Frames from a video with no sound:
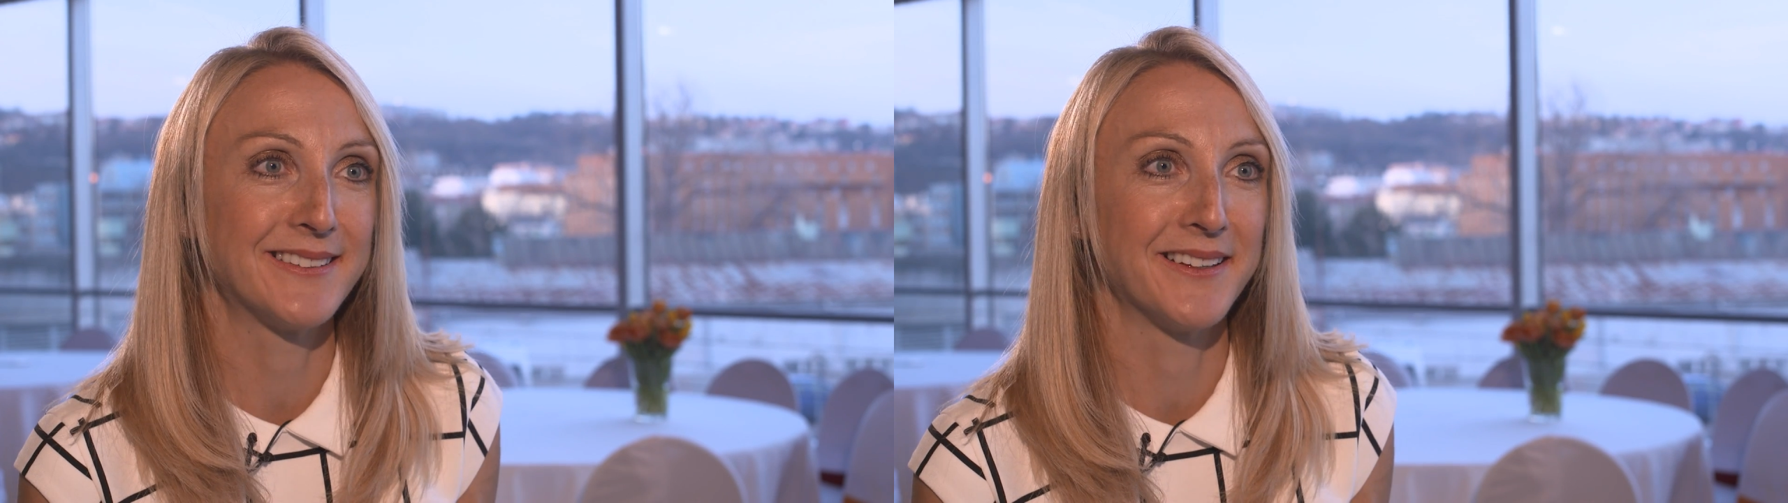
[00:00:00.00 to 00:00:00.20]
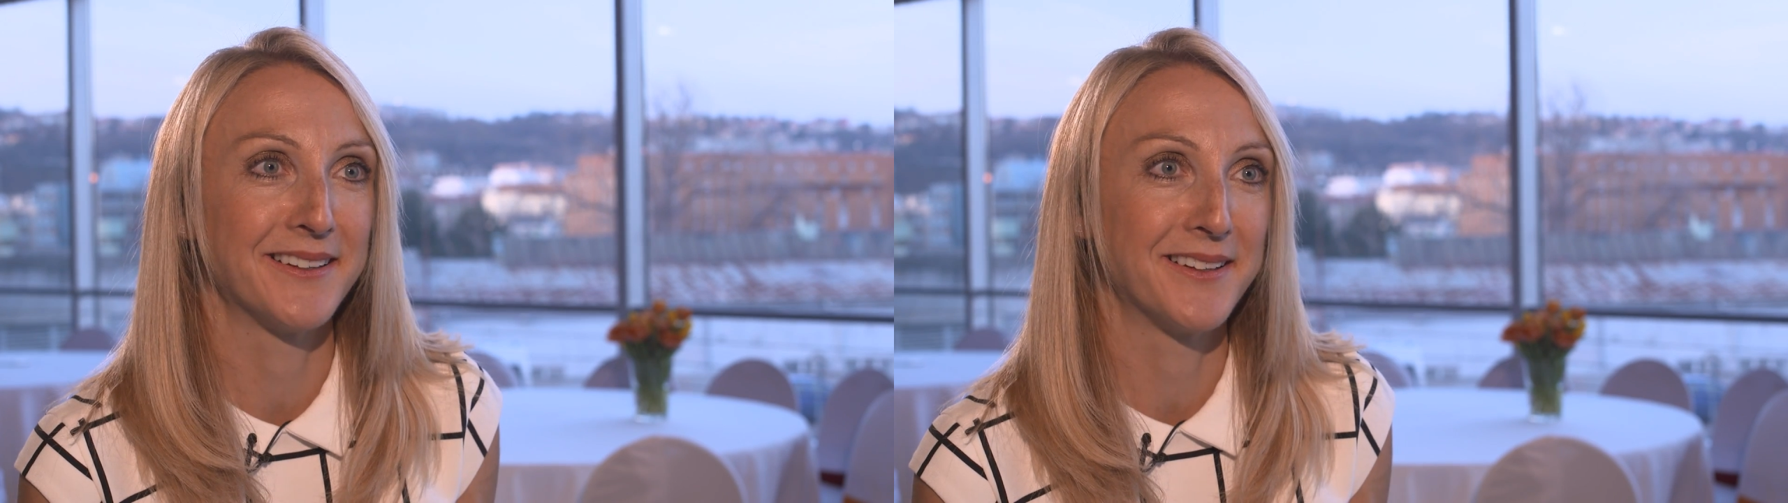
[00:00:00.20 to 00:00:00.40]

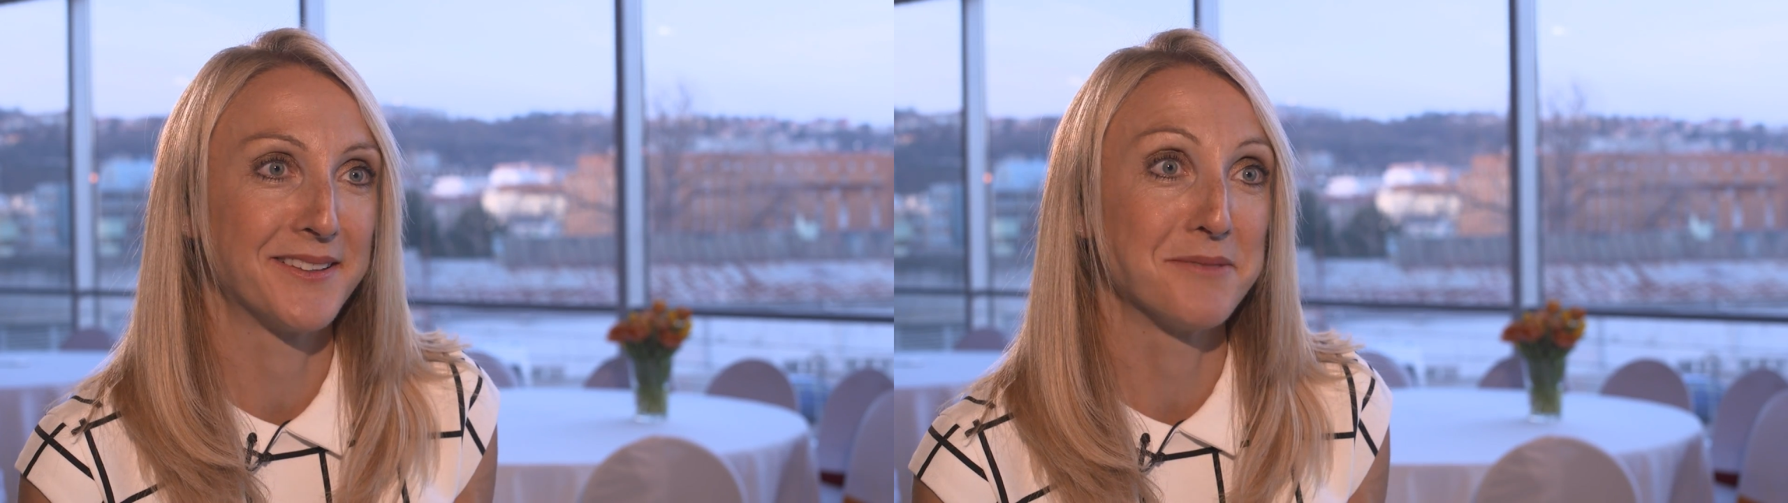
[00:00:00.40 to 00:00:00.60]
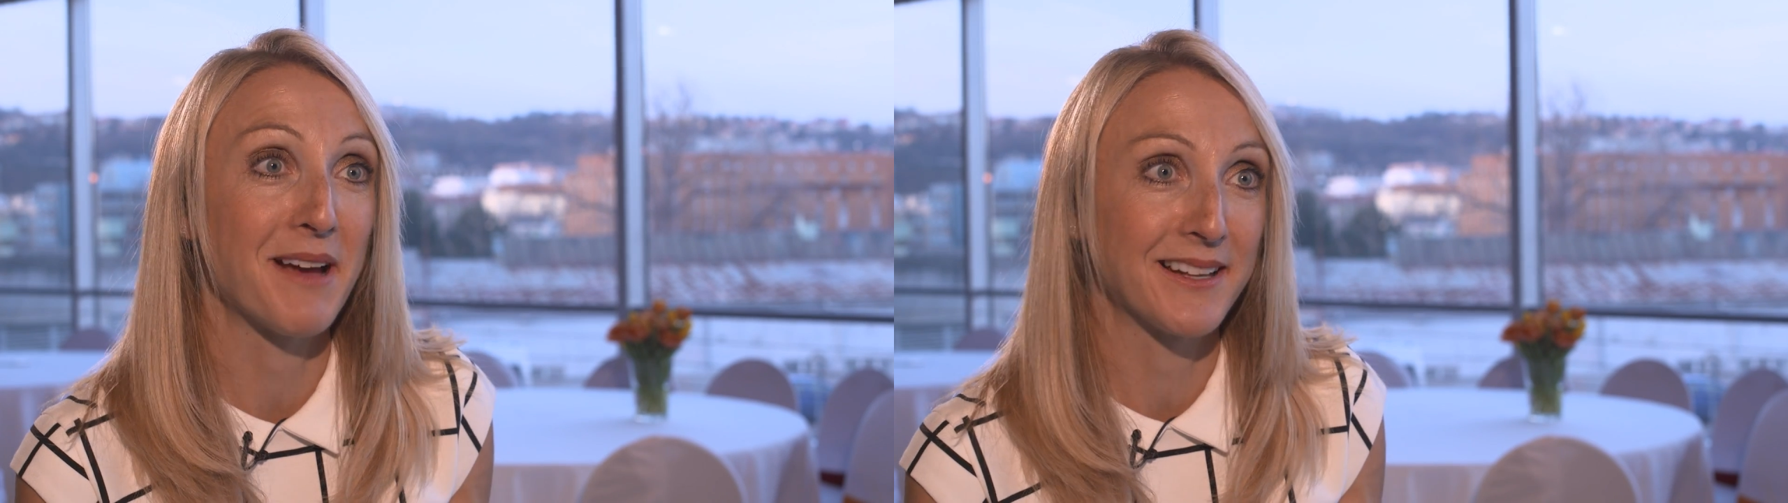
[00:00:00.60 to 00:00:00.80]
the
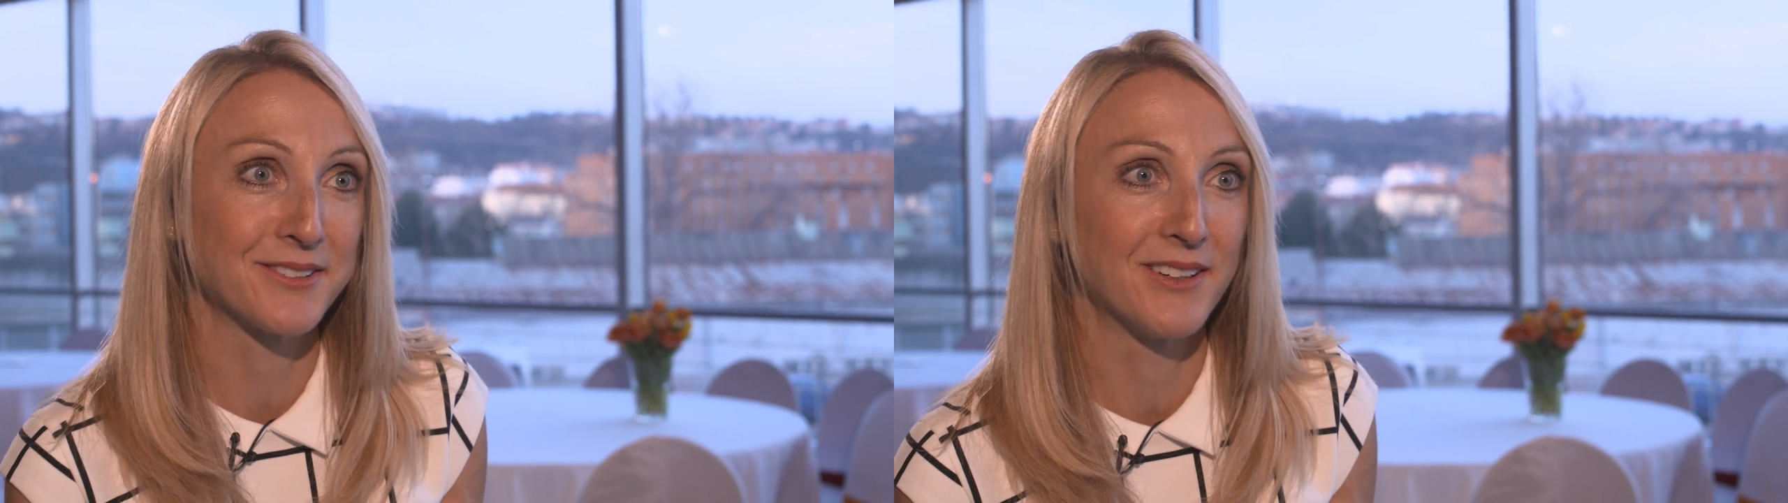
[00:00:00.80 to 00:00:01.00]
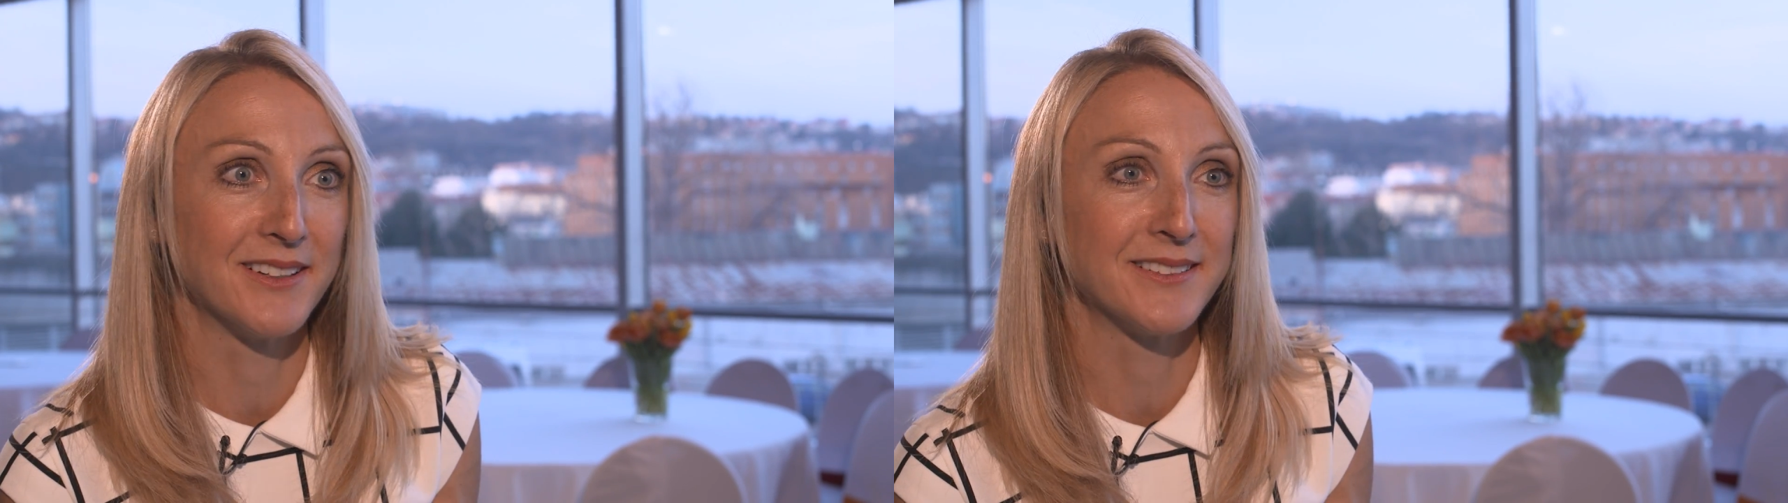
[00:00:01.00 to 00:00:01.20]

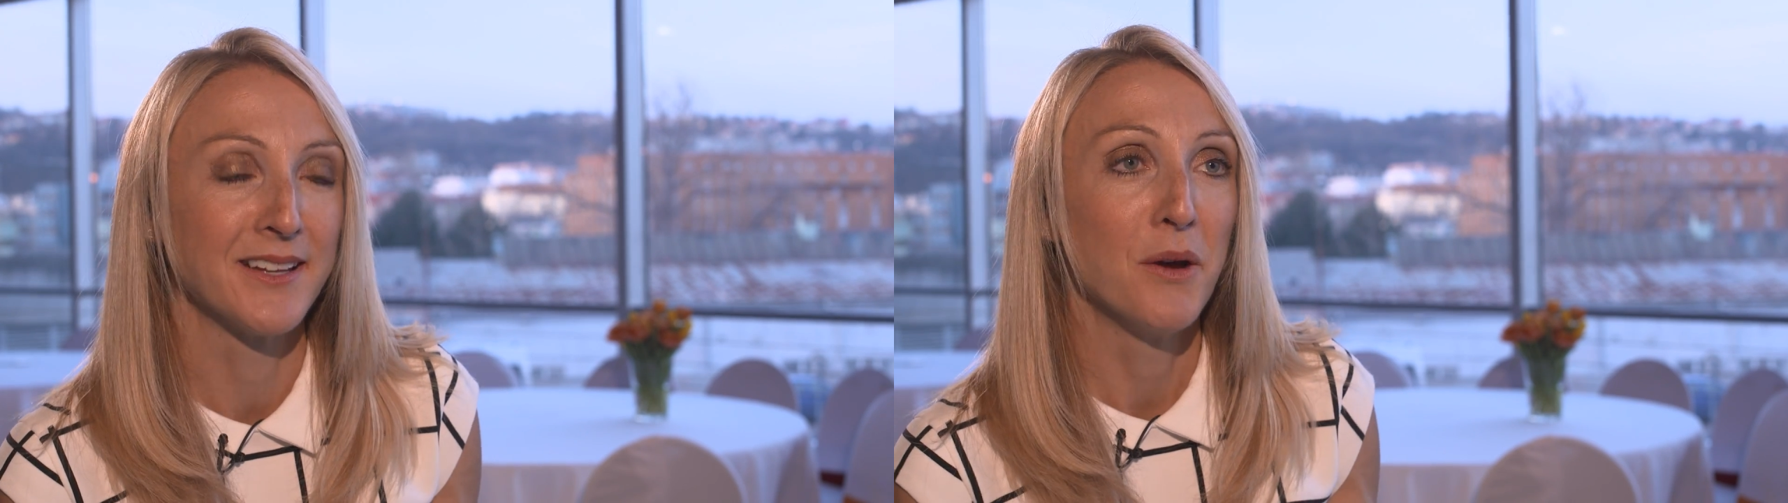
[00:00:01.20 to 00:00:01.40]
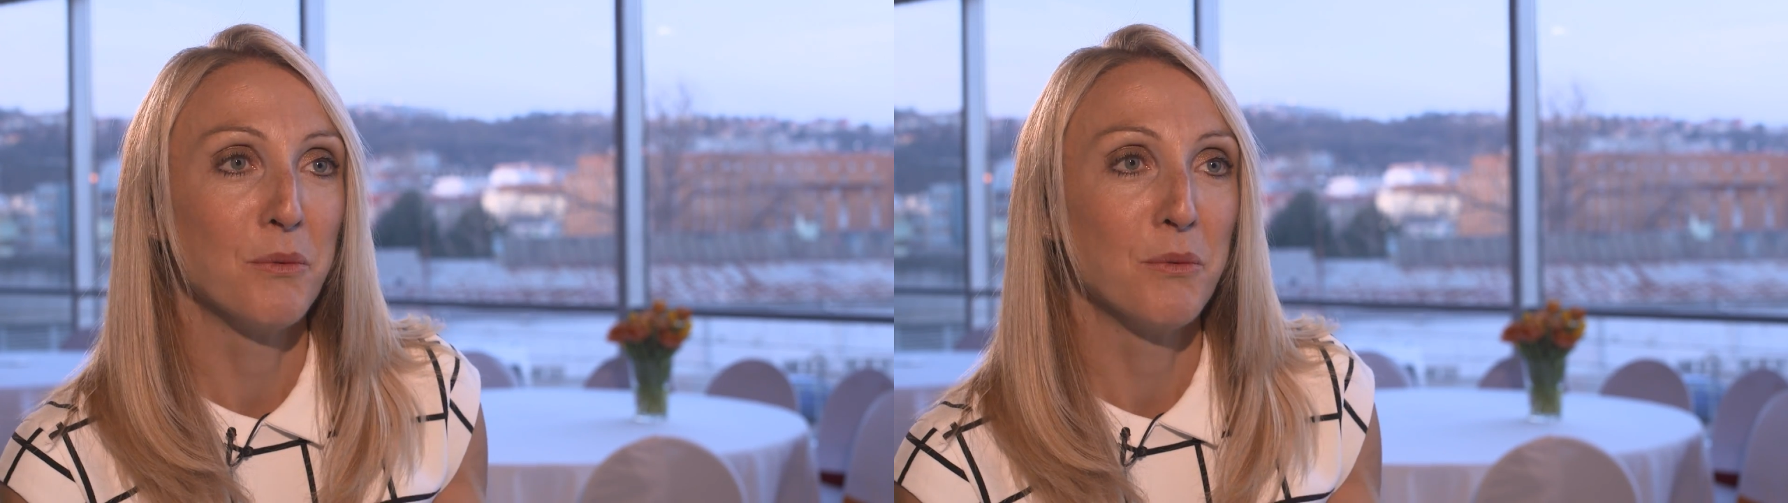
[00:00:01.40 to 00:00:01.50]
mass runners